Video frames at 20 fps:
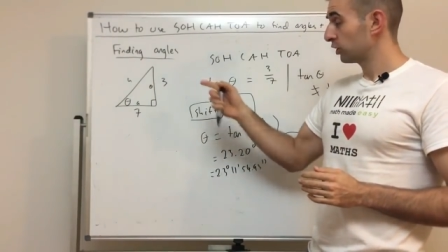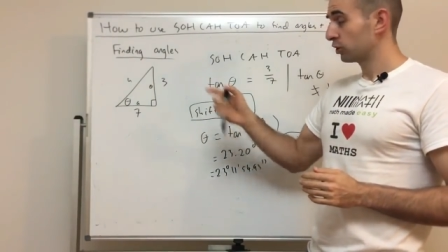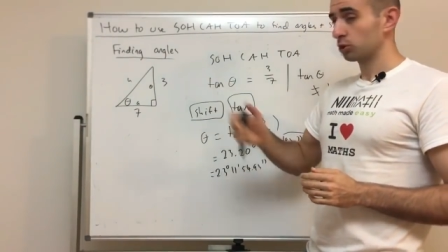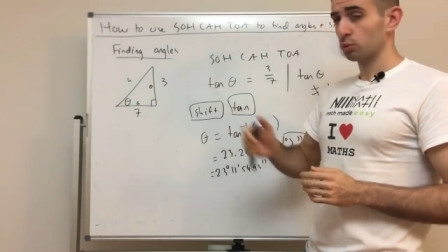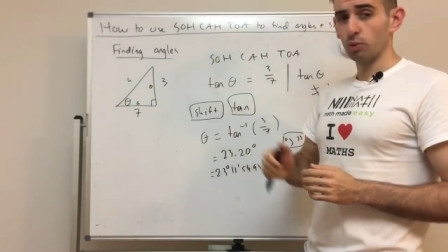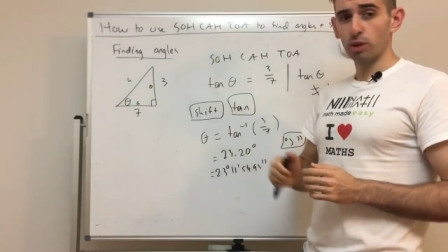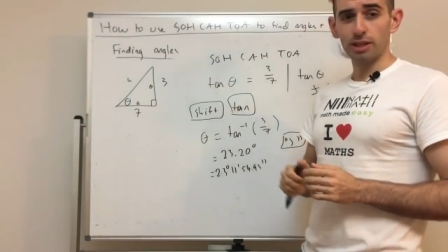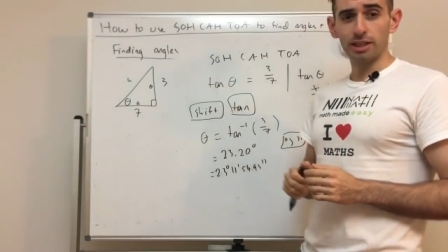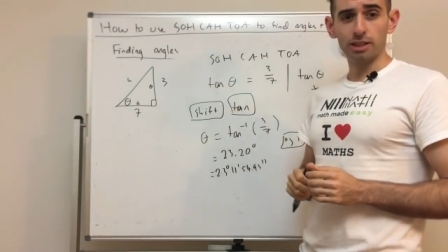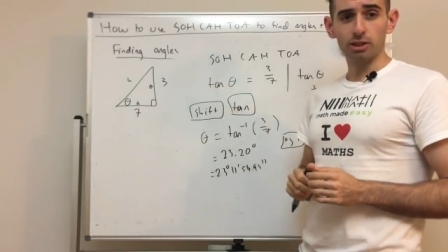
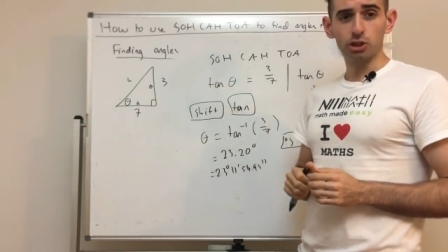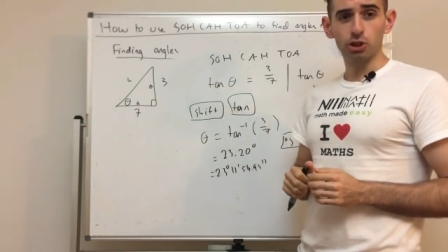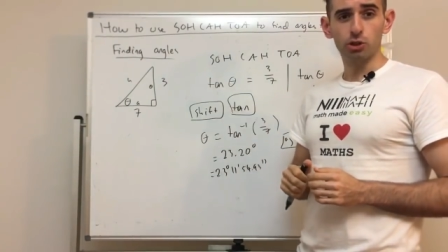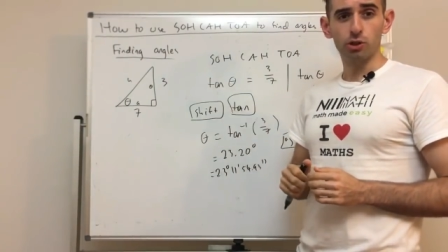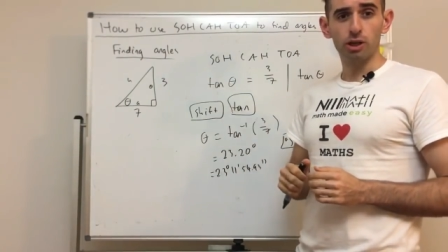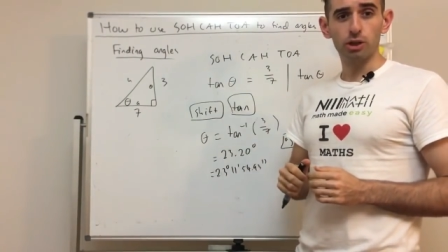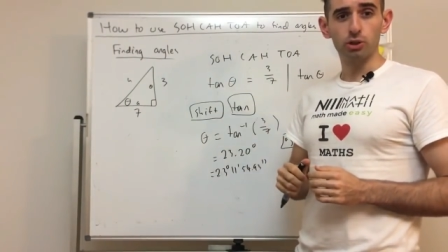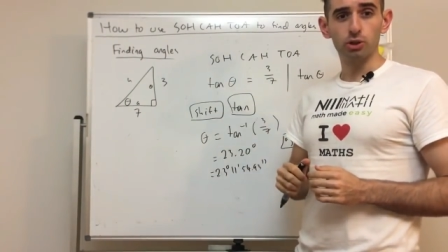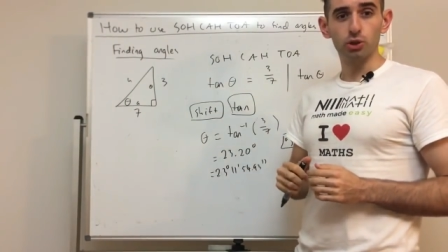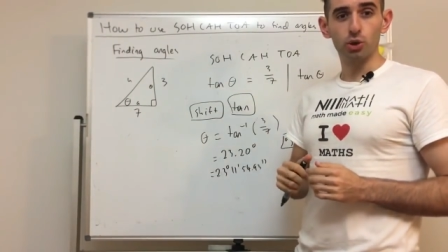right angle
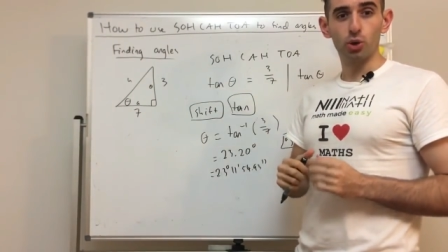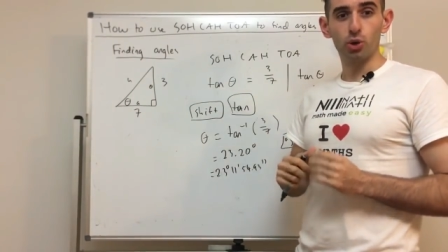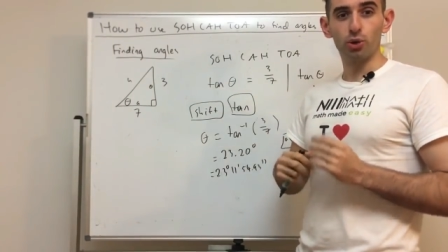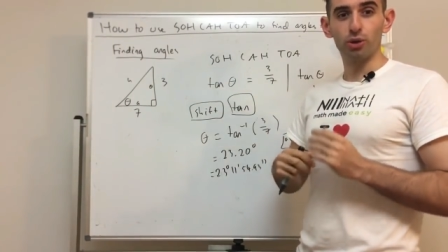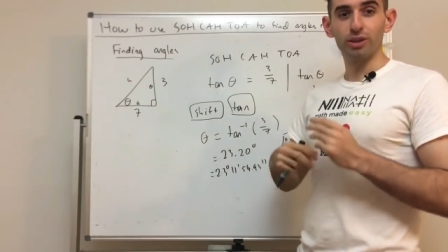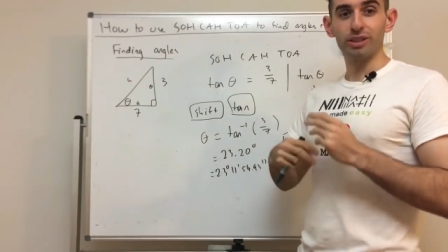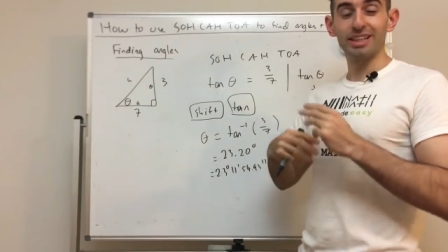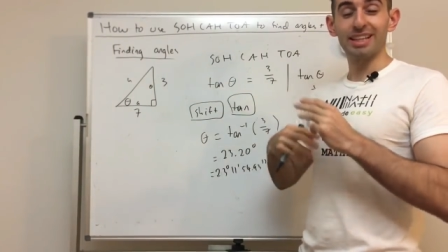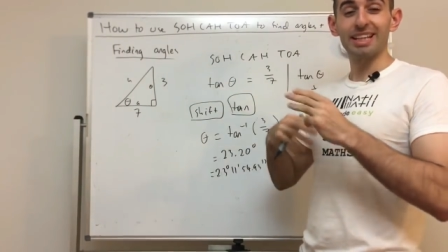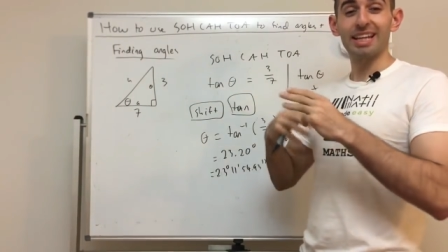triangles
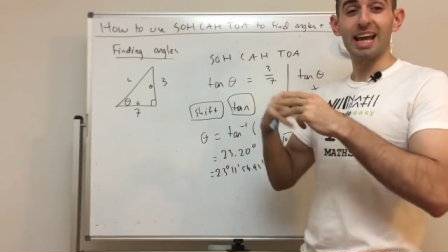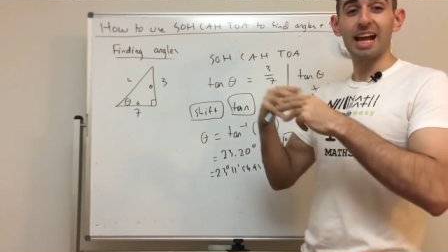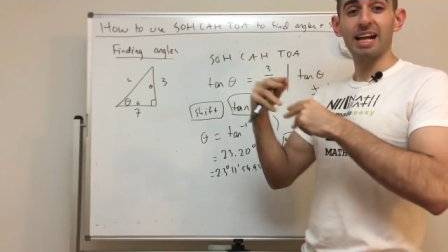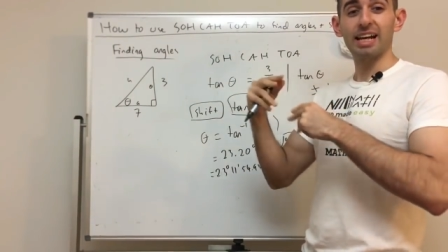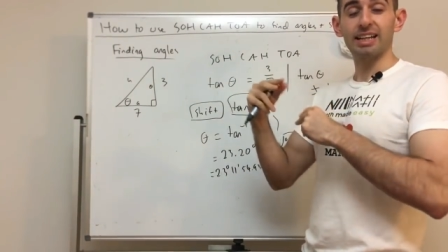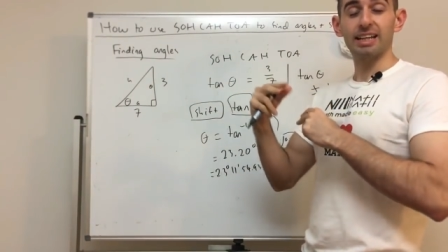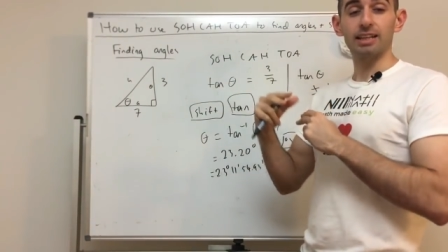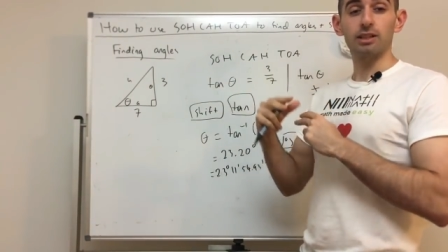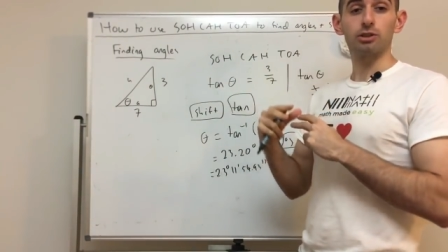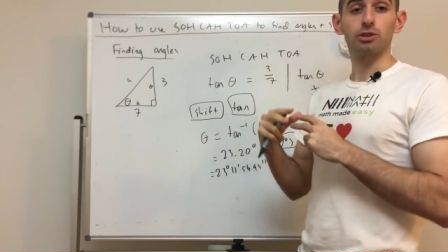or the
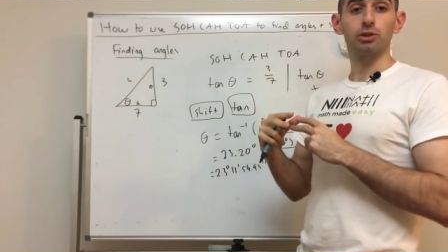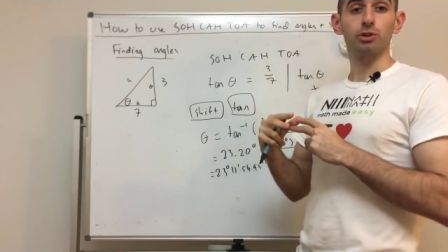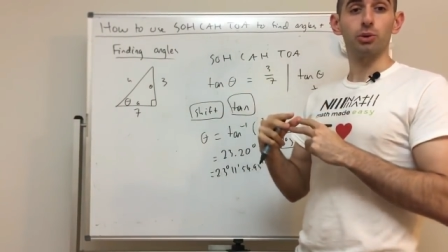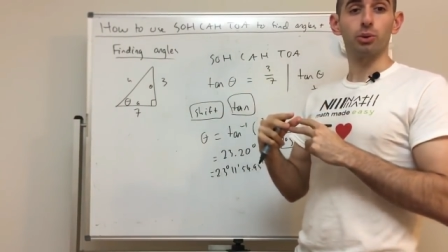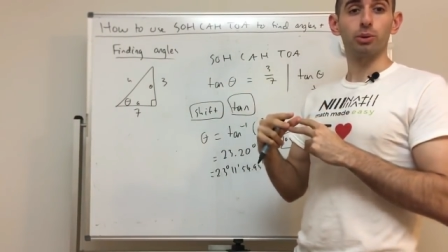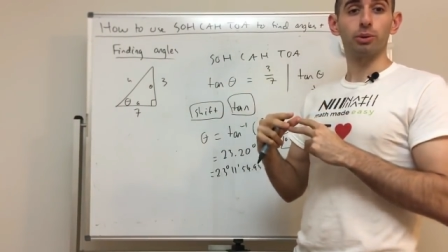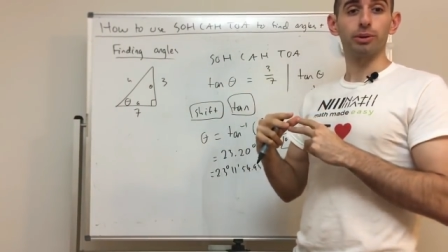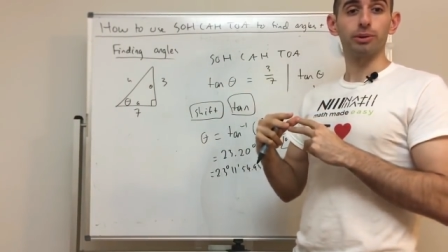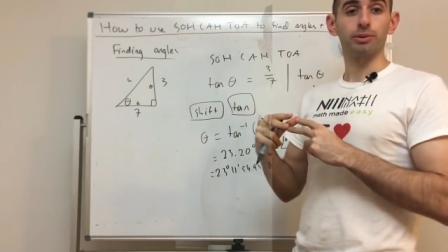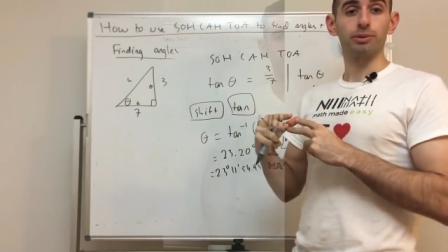calculator
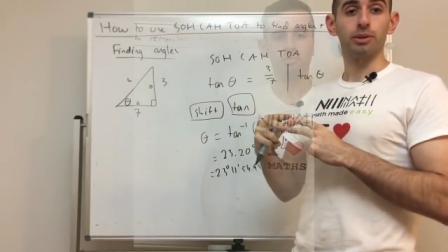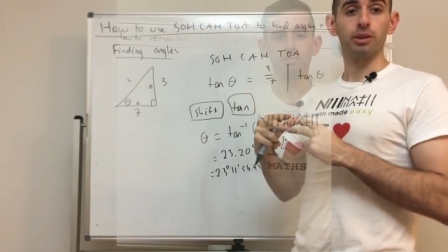tutorial.